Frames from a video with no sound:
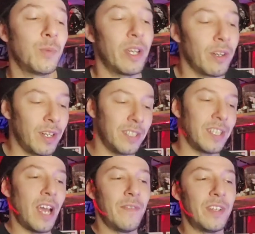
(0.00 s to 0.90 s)
we are going to
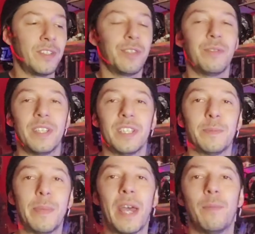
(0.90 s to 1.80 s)
dive into this
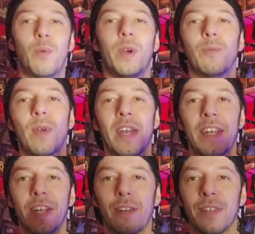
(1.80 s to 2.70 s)
bad boy right
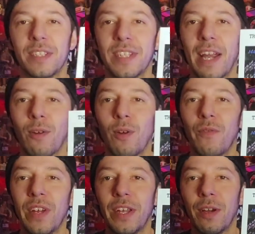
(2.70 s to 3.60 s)
here, this
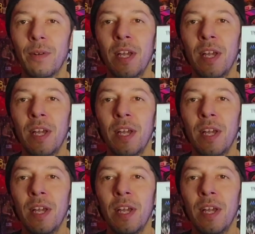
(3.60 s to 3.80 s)
arrowvideo